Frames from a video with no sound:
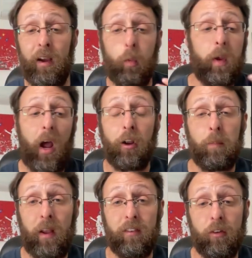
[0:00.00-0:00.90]
like we got your
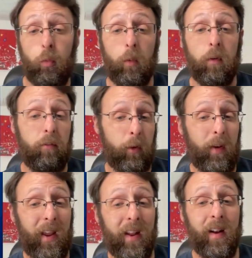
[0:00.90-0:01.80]
message, we're
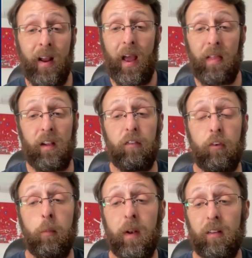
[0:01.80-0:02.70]
reviewing it. And then a
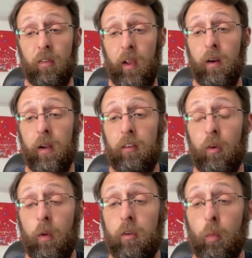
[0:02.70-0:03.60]
few minutes later, it's
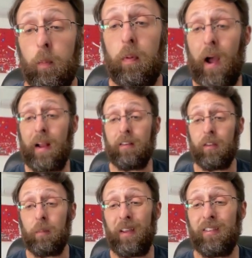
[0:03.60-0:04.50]
going to reply to
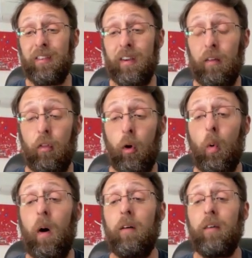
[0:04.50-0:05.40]
their message if they're
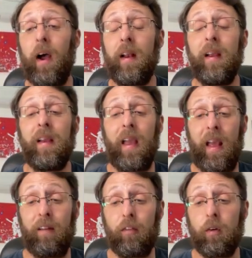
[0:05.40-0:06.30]
qualified.
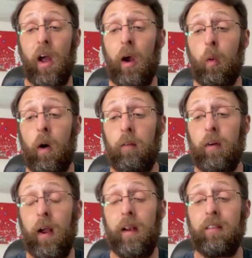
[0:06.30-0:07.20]
And if they're not
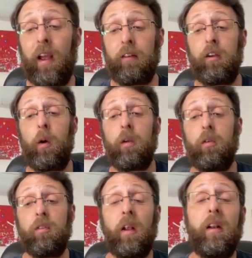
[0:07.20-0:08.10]
qualified, it's actually going
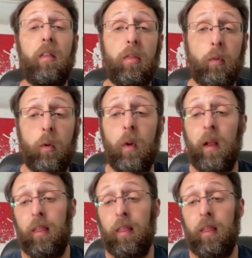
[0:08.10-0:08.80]
to send it through